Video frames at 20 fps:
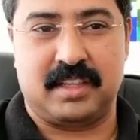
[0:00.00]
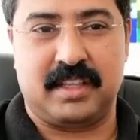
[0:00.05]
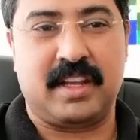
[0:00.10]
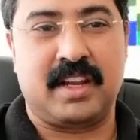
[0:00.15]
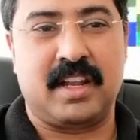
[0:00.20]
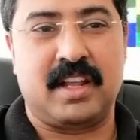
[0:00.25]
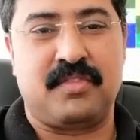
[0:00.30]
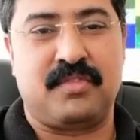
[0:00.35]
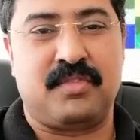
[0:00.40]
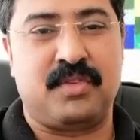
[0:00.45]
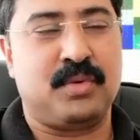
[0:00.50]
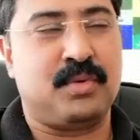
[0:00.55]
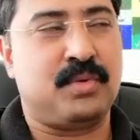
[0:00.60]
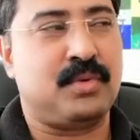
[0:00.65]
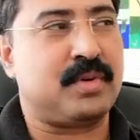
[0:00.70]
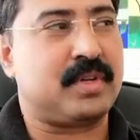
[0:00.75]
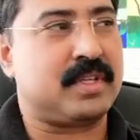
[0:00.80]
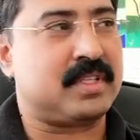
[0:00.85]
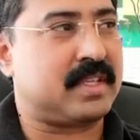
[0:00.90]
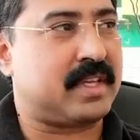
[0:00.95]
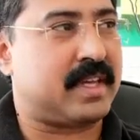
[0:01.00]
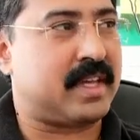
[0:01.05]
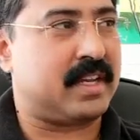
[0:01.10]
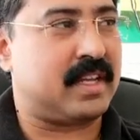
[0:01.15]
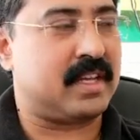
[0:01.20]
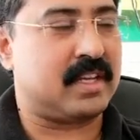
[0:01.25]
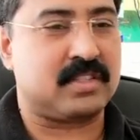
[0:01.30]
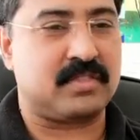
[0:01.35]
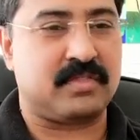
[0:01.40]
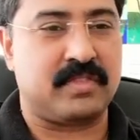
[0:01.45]
There are few risk
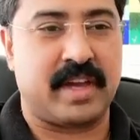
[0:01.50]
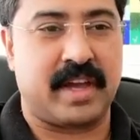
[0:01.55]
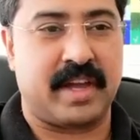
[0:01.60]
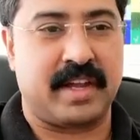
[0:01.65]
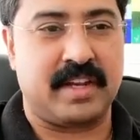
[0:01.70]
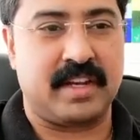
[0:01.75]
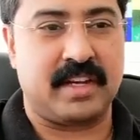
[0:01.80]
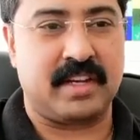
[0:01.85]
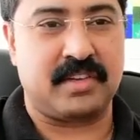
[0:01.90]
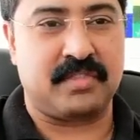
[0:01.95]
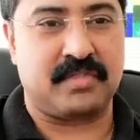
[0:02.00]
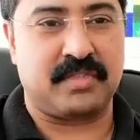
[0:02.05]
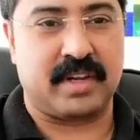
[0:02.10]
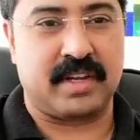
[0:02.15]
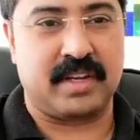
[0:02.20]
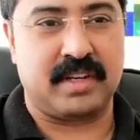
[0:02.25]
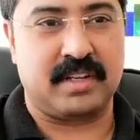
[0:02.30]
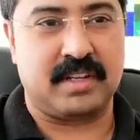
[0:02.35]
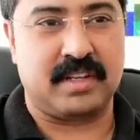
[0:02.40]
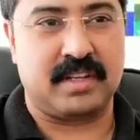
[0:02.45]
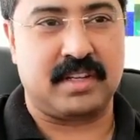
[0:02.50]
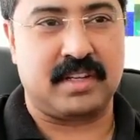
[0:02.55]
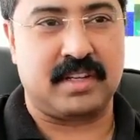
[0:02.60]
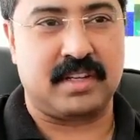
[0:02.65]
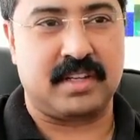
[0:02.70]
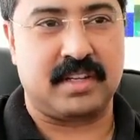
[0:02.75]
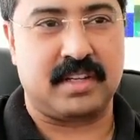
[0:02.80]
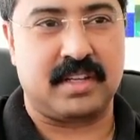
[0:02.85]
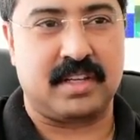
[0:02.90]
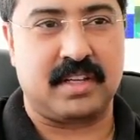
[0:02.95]
areas we identified.
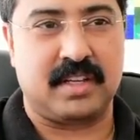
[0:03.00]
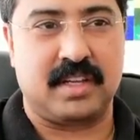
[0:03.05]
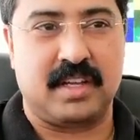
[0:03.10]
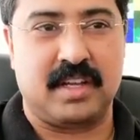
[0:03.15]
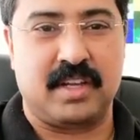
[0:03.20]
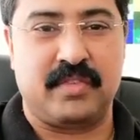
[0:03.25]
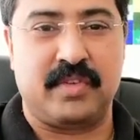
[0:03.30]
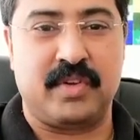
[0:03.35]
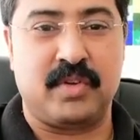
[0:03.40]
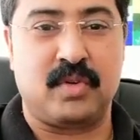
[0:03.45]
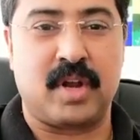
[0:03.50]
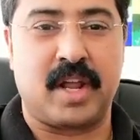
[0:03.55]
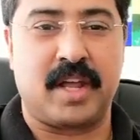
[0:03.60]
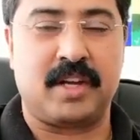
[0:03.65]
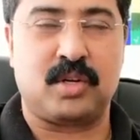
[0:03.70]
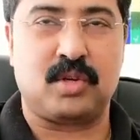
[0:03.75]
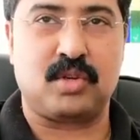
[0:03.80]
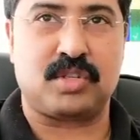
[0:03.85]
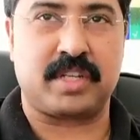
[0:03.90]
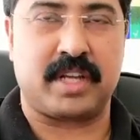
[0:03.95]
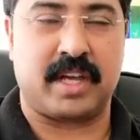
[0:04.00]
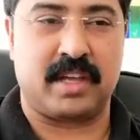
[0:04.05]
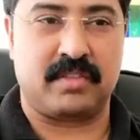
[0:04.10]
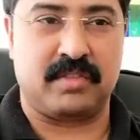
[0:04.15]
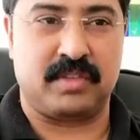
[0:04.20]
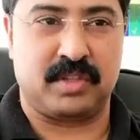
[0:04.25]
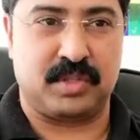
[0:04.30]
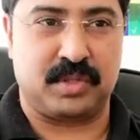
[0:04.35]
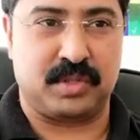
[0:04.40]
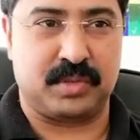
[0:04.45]
We would like to share
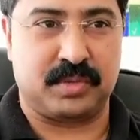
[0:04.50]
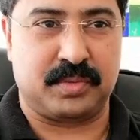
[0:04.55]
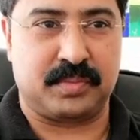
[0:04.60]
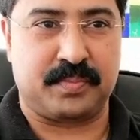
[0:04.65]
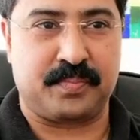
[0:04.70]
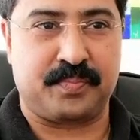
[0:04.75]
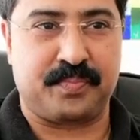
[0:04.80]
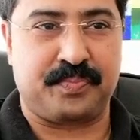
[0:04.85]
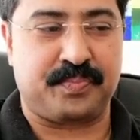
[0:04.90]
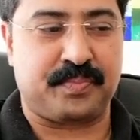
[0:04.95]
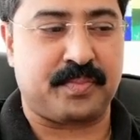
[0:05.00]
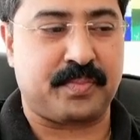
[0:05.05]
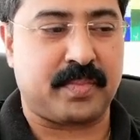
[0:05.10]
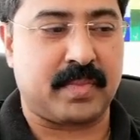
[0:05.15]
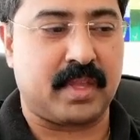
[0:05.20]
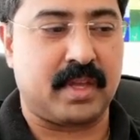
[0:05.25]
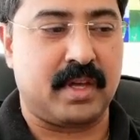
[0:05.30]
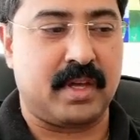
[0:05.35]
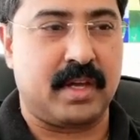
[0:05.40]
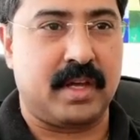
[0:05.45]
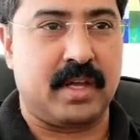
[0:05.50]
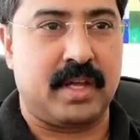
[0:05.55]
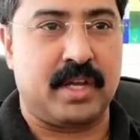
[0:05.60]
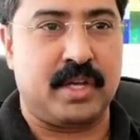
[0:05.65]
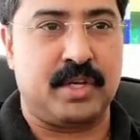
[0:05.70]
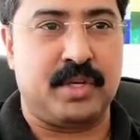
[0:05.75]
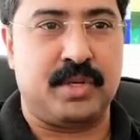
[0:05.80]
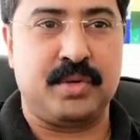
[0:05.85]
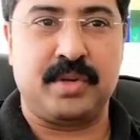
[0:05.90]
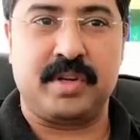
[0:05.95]
with you.
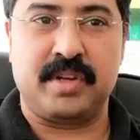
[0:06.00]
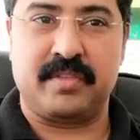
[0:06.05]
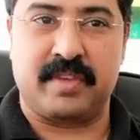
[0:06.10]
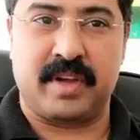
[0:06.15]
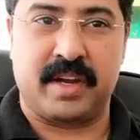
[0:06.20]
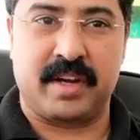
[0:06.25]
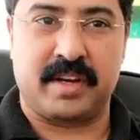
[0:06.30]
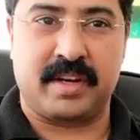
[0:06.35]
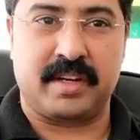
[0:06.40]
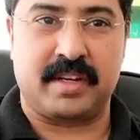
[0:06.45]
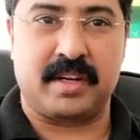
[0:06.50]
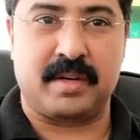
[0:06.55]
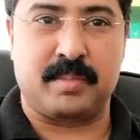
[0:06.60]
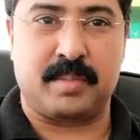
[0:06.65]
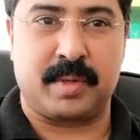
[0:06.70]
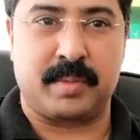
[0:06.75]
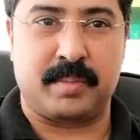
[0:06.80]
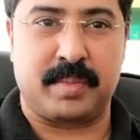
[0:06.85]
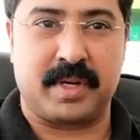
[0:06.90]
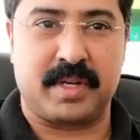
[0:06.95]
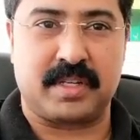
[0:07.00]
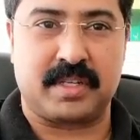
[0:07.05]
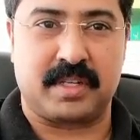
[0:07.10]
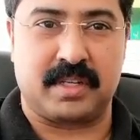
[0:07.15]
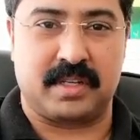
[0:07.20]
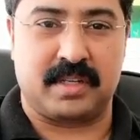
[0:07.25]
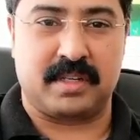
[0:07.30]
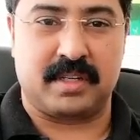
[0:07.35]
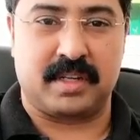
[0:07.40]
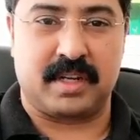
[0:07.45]
During VAT return
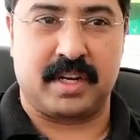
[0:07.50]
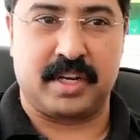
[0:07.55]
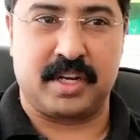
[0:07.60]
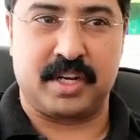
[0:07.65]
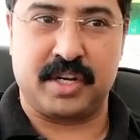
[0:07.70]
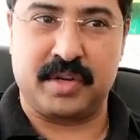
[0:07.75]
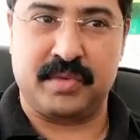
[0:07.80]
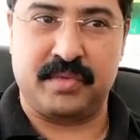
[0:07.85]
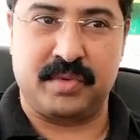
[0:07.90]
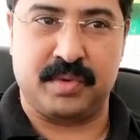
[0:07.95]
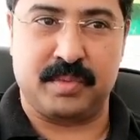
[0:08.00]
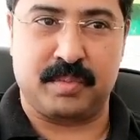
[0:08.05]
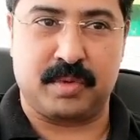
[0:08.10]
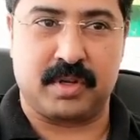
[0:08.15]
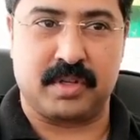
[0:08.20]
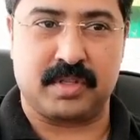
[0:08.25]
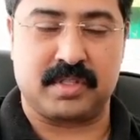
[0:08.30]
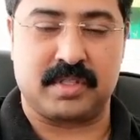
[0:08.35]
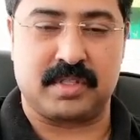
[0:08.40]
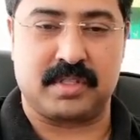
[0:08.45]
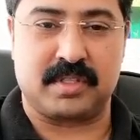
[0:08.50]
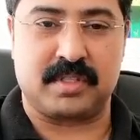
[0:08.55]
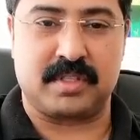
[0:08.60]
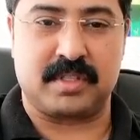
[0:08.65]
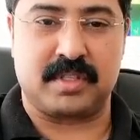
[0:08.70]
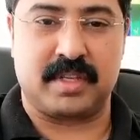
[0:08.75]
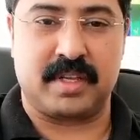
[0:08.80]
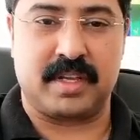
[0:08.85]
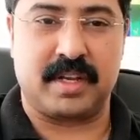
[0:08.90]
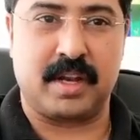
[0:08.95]
preparation and review
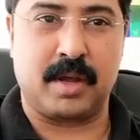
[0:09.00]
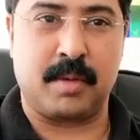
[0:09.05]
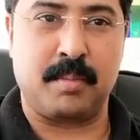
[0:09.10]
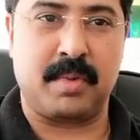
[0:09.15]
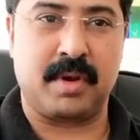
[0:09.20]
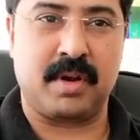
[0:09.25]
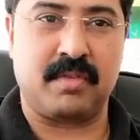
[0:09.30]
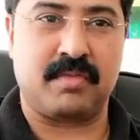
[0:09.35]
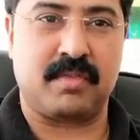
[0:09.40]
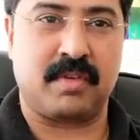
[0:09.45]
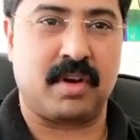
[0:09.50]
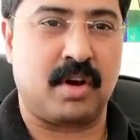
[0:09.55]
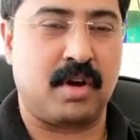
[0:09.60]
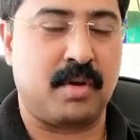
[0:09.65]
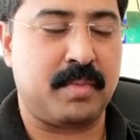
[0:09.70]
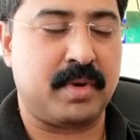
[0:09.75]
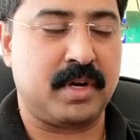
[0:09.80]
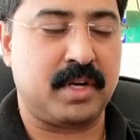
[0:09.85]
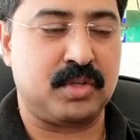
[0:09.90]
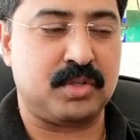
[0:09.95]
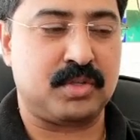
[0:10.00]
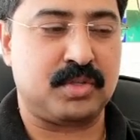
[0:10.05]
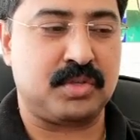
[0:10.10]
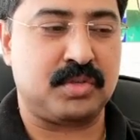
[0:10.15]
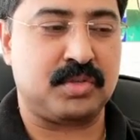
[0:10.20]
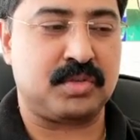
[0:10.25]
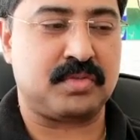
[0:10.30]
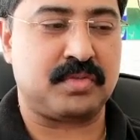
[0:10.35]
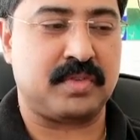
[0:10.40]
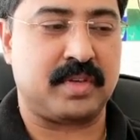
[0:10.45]
process, a number of common
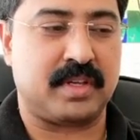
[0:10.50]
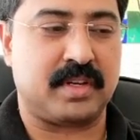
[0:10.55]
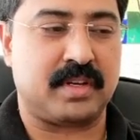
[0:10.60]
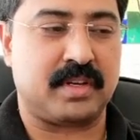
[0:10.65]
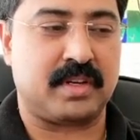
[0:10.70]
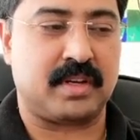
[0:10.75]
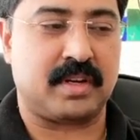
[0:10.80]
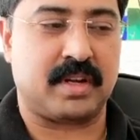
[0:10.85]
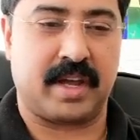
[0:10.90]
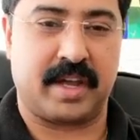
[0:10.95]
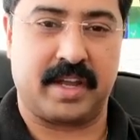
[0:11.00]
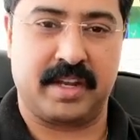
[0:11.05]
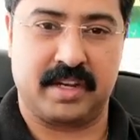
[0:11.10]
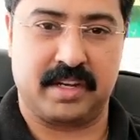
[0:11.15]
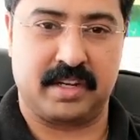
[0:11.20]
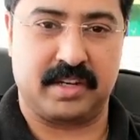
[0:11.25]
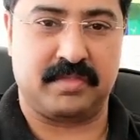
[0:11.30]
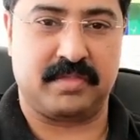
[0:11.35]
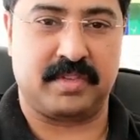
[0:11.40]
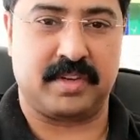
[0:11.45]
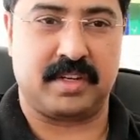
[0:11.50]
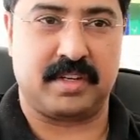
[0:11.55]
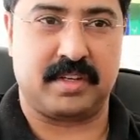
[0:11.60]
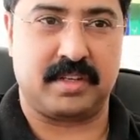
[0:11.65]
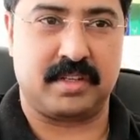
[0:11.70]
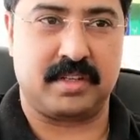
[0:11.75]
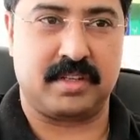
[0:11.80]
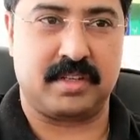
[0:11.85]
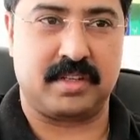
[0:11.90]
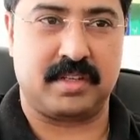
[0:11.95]
issues were
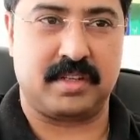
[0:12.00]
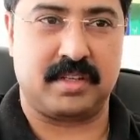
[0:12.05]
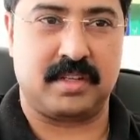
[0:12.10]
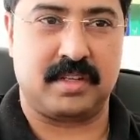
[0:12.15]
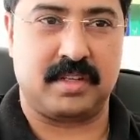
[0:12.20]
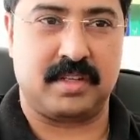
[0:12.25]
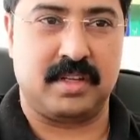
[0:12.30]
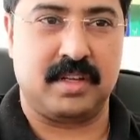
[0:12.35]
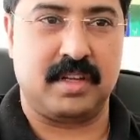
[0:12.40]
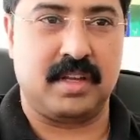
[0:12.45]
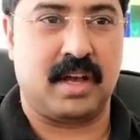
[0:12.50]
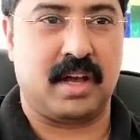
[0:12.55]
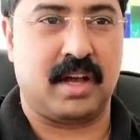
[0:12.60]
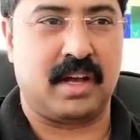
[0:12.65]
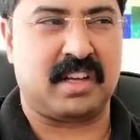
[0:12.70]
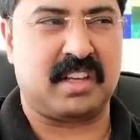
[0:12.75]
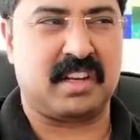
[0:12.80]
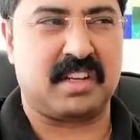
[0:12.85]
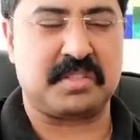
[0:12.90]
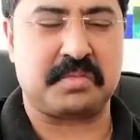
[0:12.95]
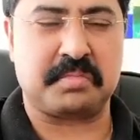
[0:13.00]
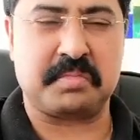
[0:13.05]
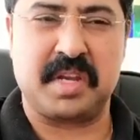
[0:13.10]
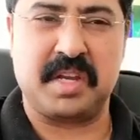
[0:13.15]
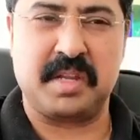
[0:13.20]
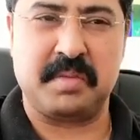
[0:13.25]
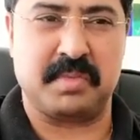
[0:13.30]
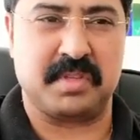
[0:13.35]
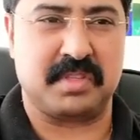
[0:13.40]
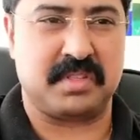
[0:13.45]
identified across
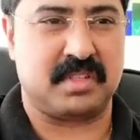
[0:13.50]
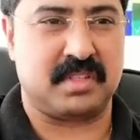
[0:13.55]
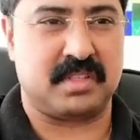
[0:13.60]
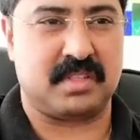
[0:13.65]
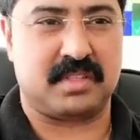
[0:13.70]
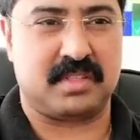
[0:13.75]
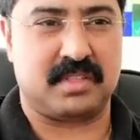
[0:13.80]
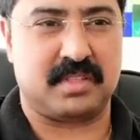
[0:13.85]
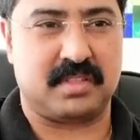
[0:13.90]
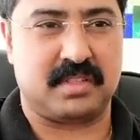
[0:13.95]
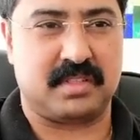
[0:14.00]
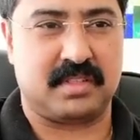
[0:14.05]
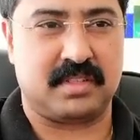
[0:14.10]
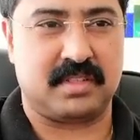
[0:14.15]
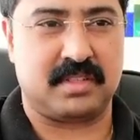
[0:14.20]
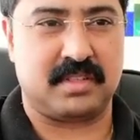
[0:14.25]
many business.